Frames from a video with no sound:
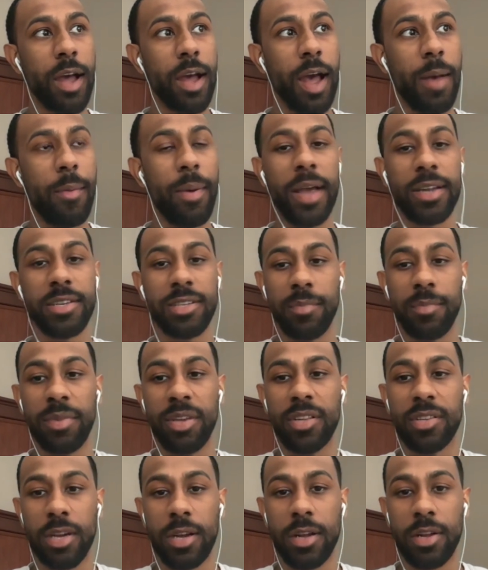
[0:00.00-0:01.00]
I'm actually
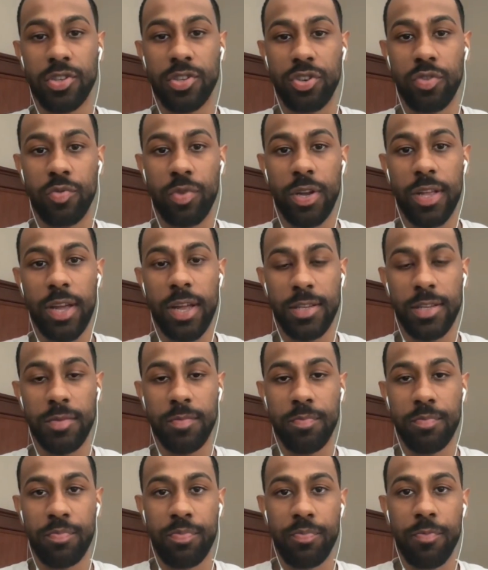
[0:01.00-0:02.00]
being challenged in a way that's
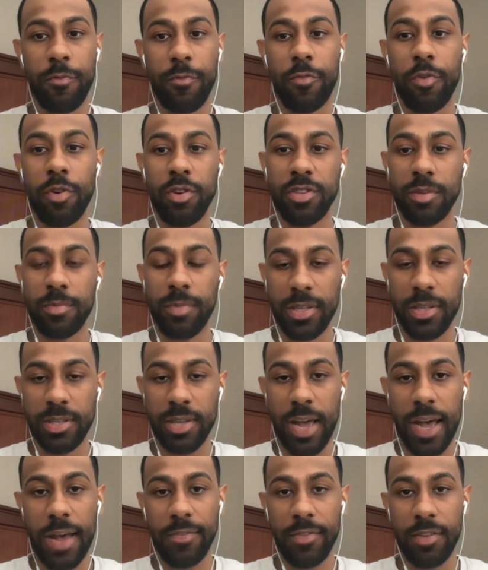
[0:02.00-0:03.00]
forcing me
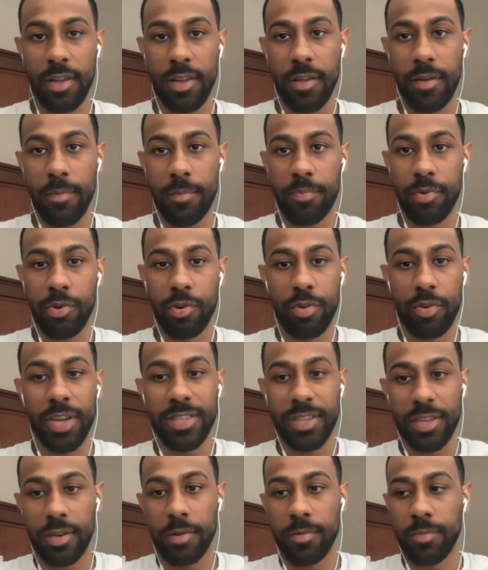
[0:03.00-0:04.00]
to have to
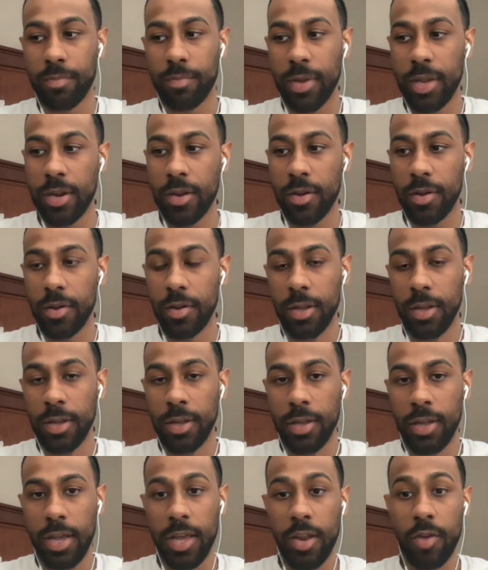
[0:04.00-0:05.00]
progress in
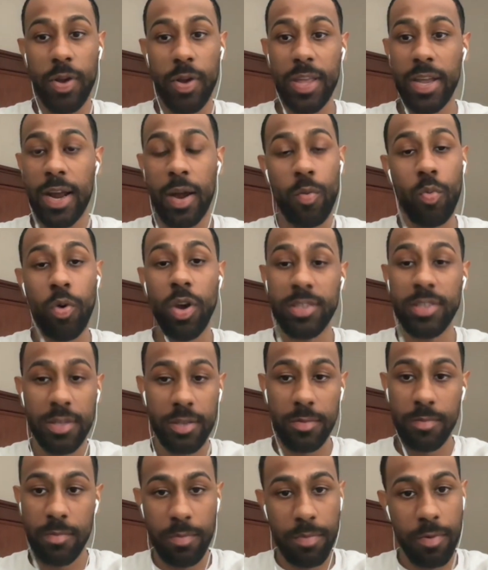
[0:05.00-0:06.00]
a way that I
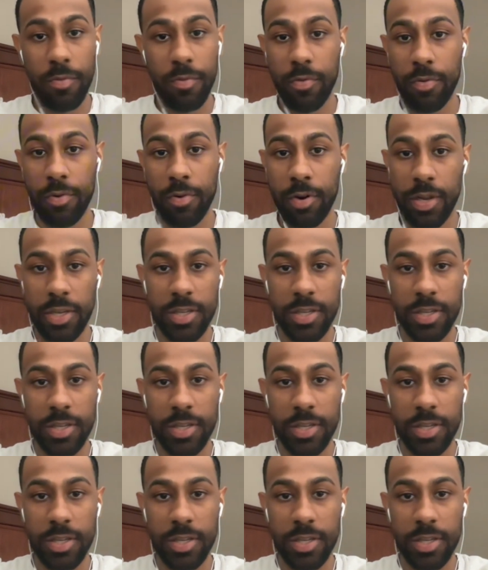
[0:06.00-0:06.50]
wasn't before.